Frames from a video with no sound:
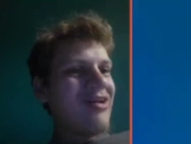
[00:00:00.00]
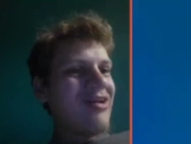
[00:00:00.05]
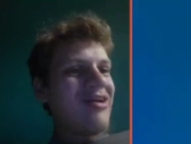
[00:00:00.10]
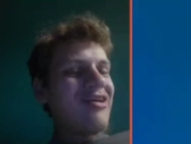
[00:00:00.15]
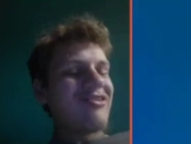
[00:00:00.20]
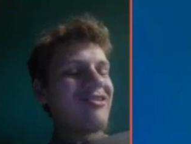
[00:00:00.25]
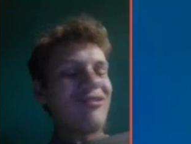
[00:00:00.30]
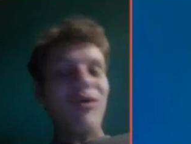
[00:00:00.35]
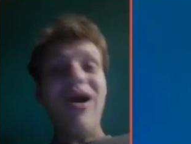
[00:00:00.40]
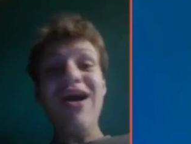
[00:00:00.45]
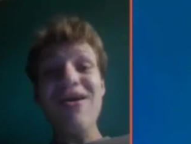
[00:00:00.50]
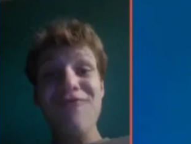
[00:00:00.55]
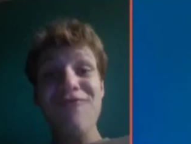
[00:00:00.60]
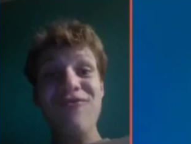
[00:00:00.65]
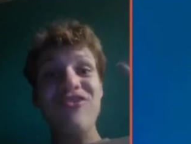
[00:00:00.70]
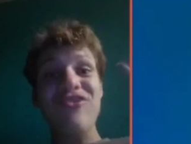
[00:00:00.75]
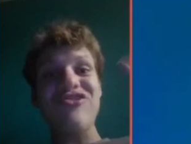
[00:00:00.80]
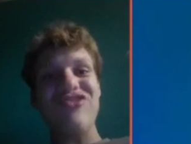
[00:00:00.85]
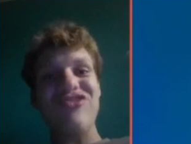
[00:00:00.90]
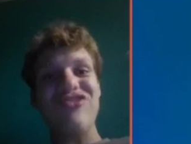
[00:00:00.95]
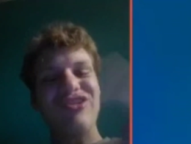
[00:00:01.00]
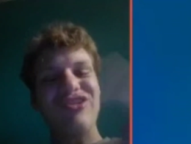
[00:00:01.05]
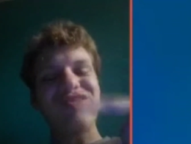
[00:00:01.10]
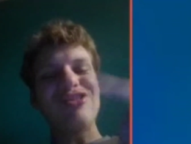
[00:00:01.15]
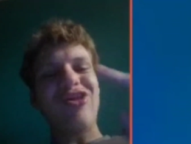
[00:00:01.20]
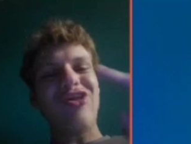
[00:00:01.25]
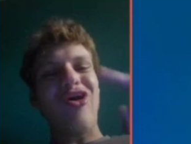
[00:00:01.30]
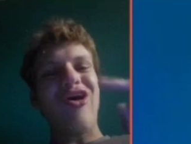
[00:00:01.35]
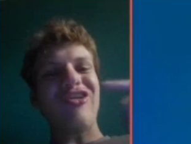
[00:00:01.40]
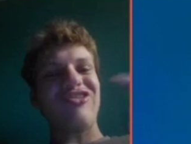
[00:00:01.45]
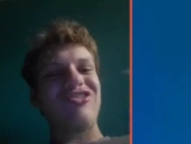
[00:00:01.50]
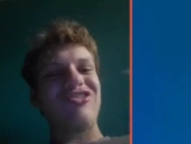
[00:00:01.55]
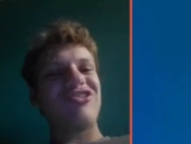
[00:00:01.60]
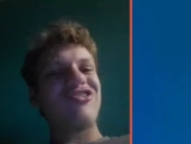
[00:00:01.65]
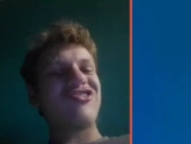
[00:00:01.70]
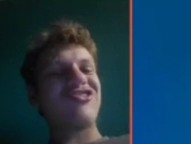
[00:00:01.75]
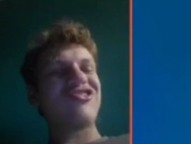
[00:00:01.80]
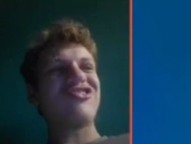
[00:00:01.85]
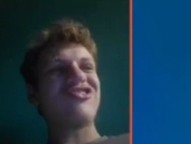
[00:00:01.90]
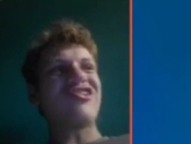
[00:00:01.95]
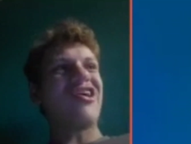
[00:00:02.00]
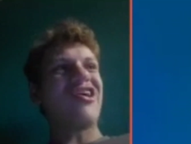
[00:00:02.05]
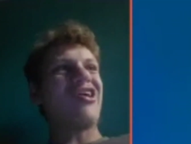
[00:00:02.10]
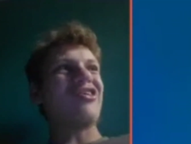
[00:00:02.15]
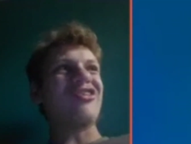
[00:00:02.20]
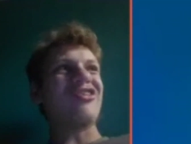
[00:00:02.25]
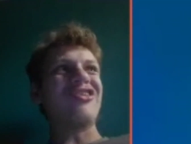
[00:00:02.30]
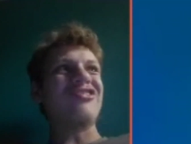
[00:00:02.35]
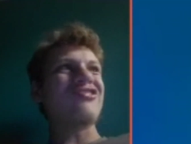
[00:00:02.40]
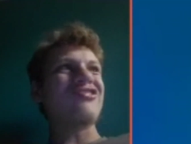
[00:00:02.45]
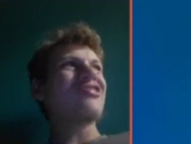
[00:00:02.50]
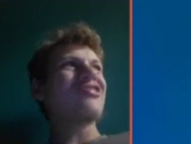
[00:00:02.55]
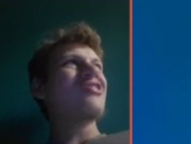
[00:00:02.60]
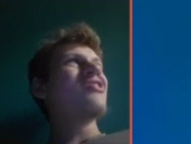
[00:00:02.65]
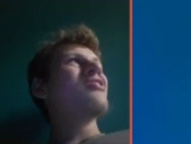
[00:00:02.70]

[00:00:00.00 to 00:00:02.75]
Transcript: So I officially lost this challenge.